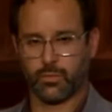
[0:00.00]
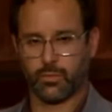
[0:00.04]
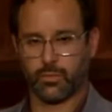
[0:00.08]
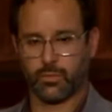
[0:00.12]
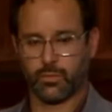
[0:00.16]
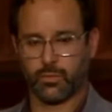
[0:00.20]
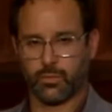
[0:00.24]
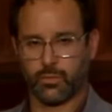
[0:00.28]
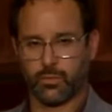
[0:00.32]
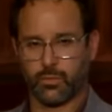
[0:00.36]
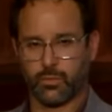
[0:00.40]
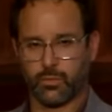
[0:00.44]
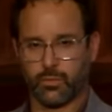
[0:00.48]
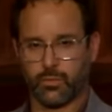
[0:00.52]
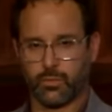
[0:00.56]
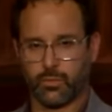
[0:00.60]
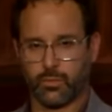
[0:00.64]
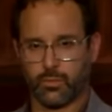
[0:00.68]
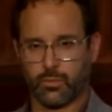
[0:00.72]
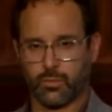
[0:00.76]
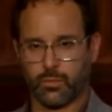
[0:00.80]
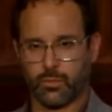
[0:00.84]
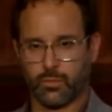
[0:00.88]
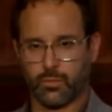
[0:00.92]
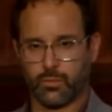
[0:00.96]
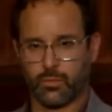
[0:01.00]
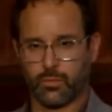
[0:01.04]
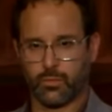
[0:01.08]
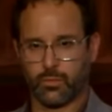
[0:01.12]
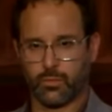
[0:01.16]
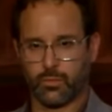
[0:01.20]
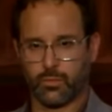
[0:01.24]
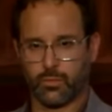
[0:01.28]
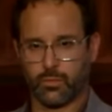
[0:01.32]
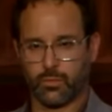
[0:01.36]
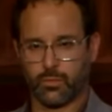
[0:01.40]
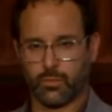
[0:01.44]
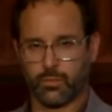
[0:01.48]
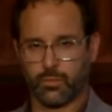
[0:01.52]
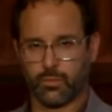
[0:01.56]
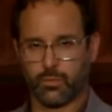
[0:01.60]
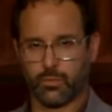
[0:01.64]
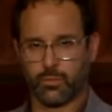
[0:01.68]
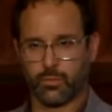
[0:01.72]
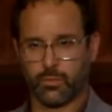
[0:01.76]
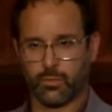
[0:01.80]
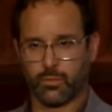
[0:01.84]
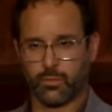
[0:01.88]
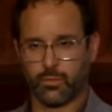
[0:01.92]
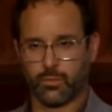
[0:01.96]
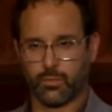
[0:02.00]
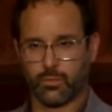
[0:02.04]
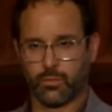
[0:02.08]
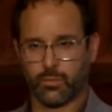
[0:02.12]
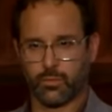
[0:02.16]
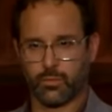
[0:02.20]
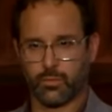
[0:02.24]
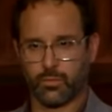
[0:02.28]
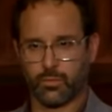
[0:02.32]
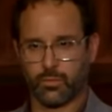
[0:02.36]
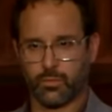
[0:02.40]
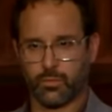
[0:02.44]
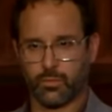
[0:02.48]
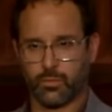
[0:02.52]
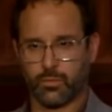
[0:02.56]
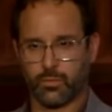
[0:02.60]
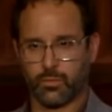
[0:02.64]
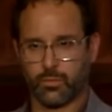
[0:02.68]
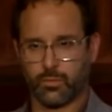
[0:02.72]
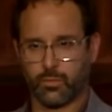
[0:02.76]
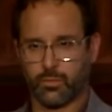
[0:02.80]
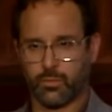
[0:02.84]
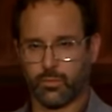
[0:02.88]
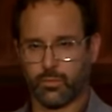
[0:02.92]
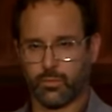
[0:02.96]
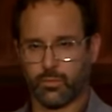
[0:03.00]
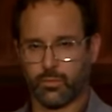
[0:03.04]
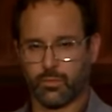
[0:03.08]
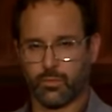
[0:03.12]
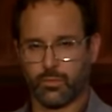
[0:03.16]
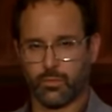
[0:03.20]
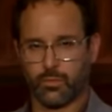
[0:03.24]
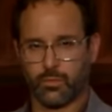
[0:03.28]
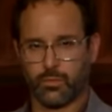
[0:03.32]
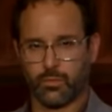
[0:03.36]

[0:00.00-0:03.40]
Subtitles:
This person isn't speaking.